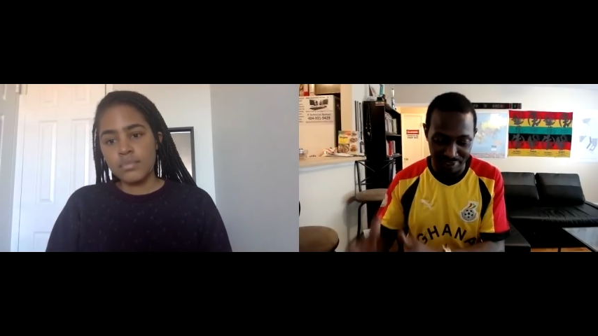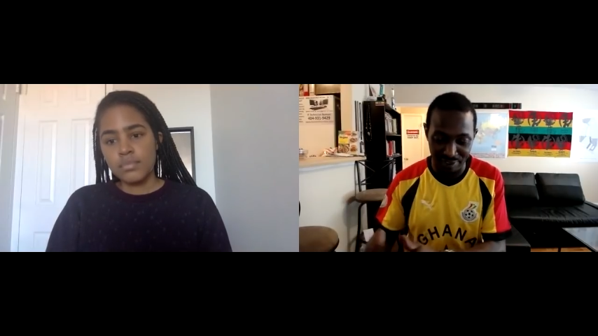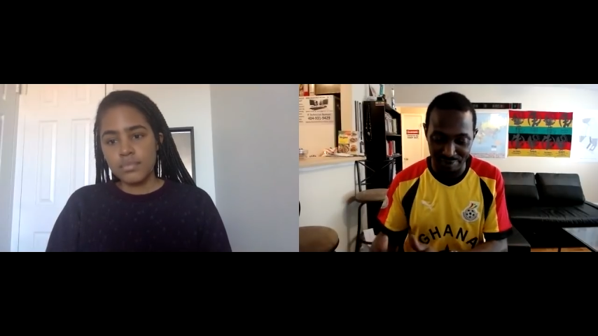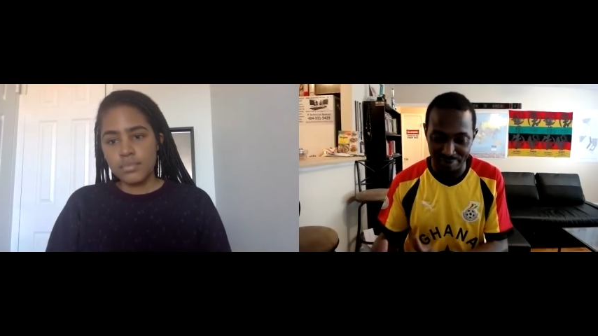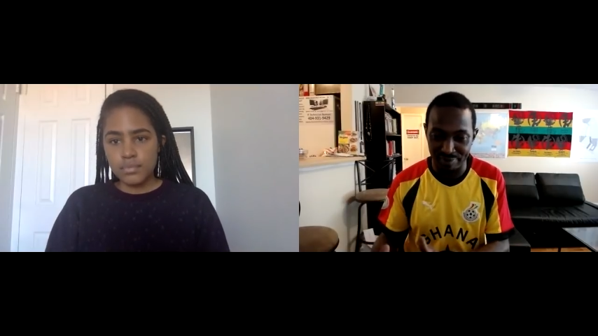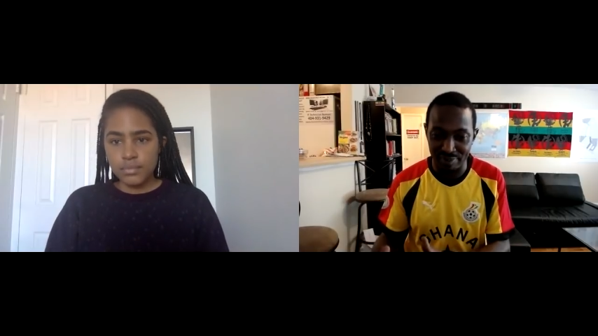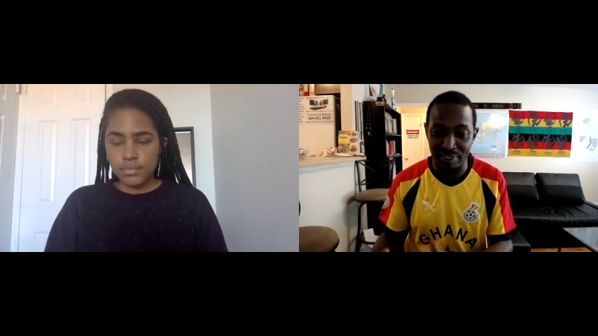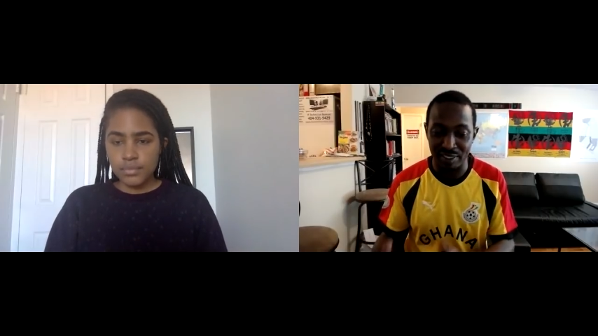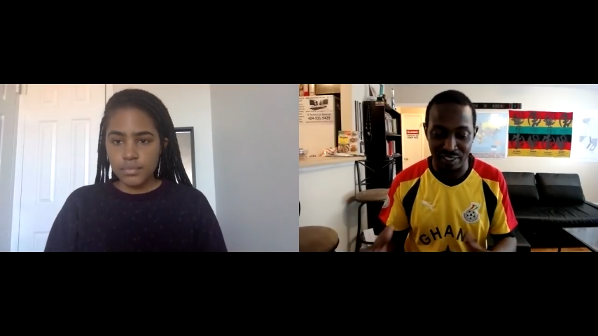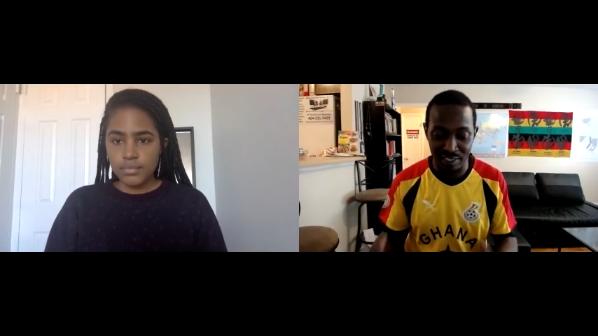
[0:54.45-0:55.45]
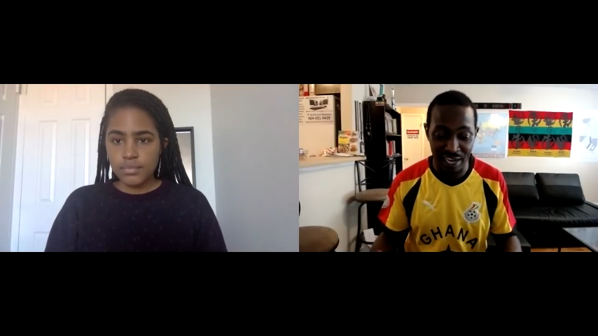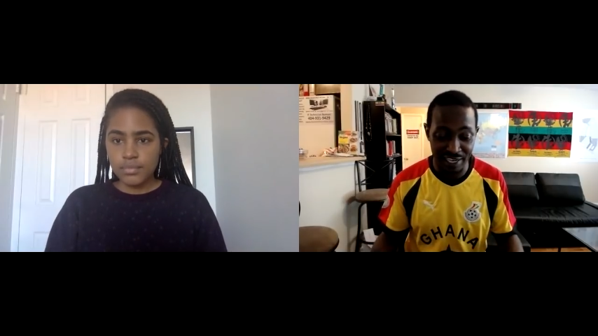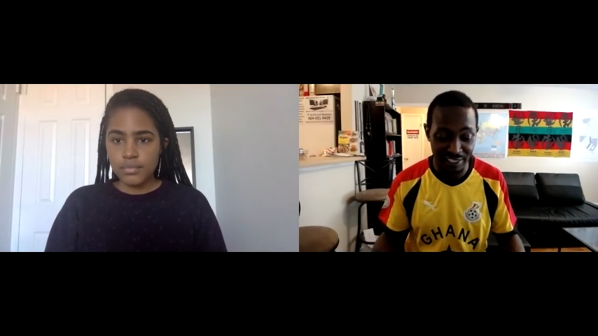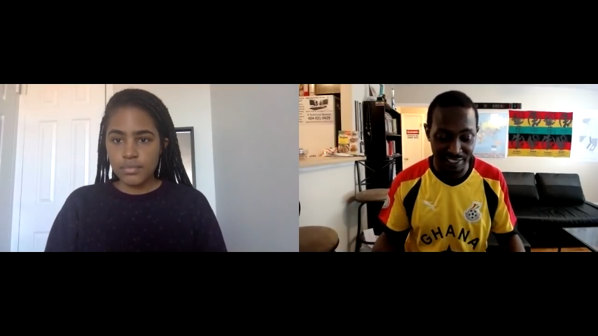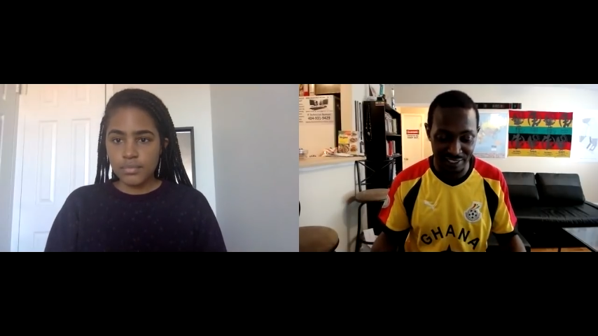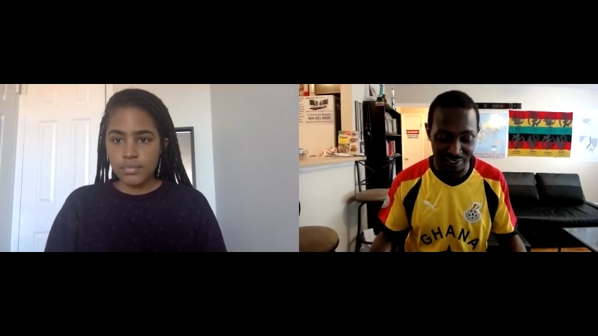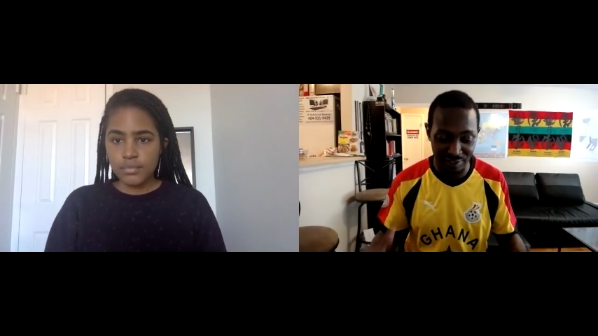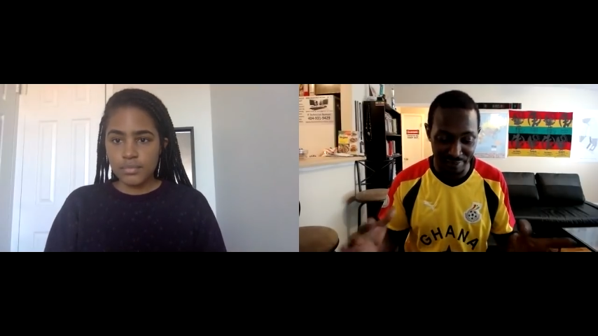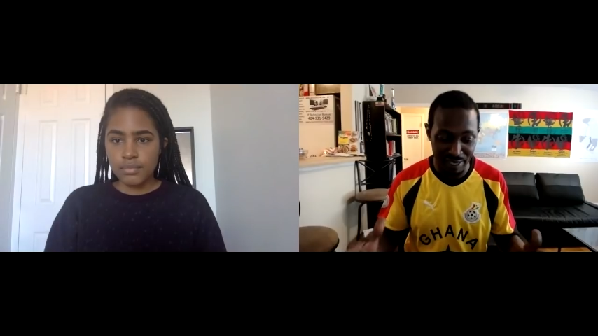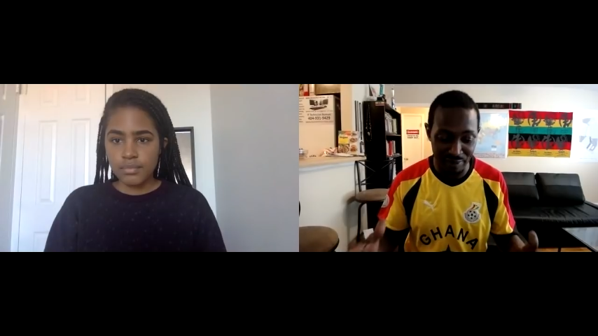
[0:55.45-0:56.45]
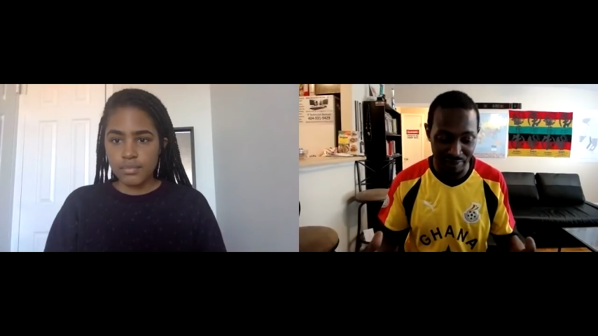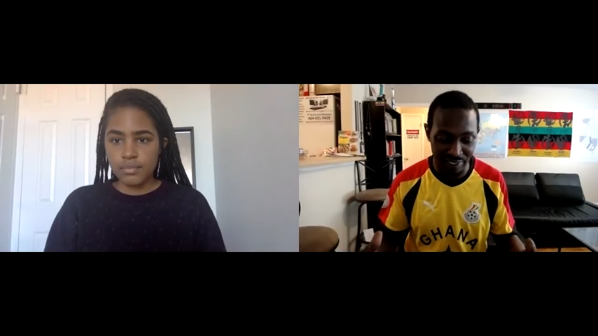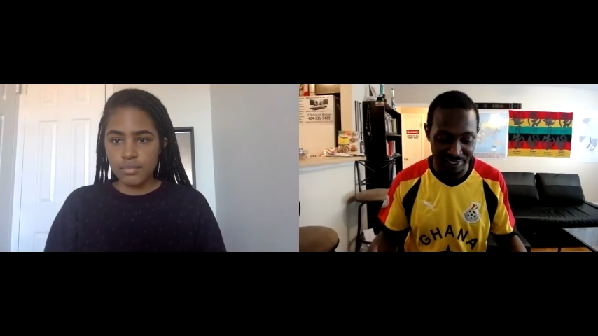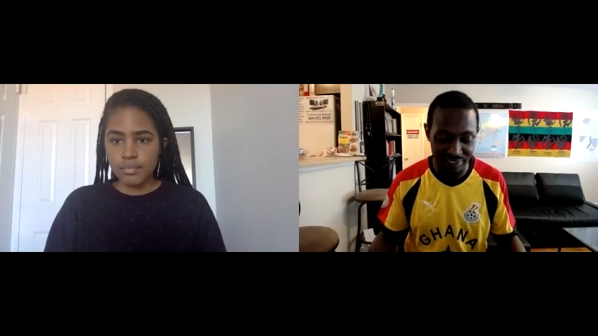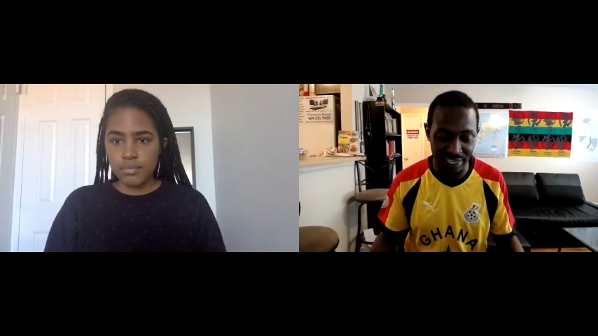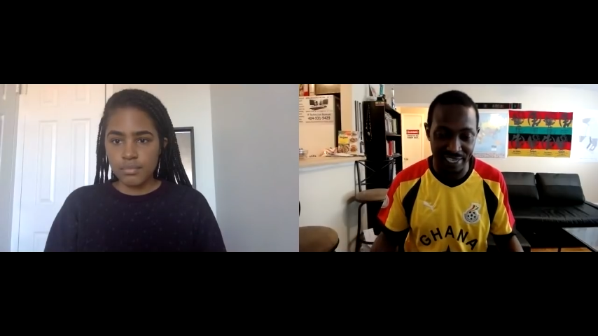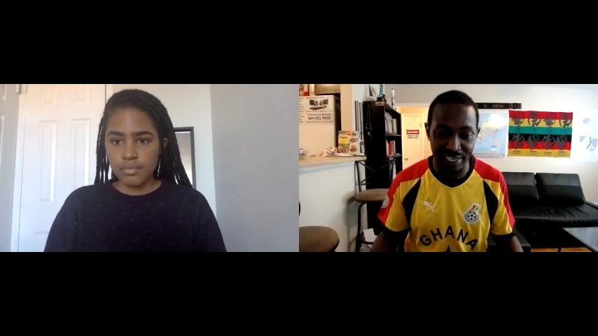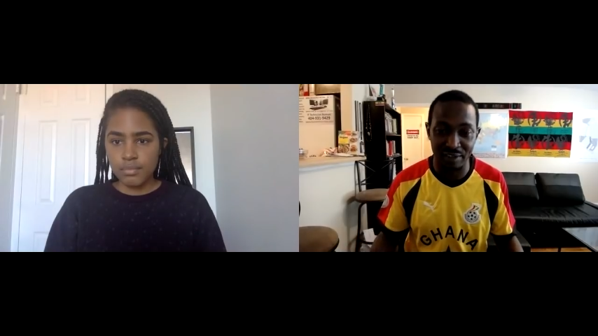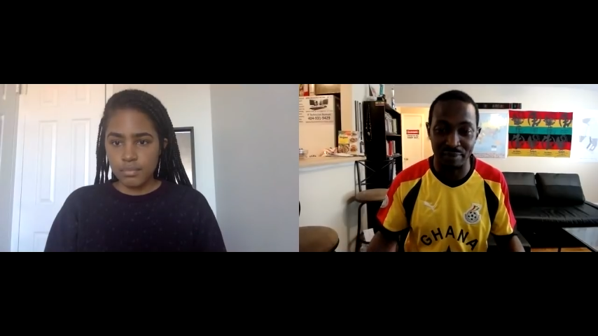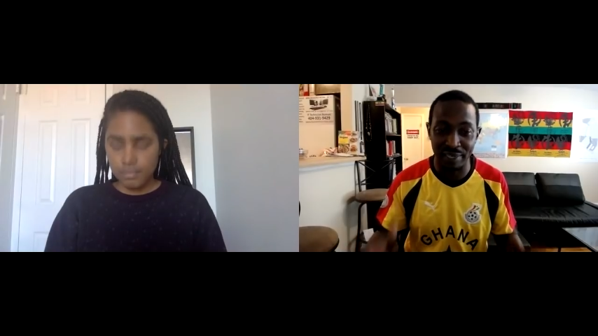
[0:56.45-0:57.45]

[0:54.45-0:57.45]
Speaker 1: now Ghana is the main one that stand out.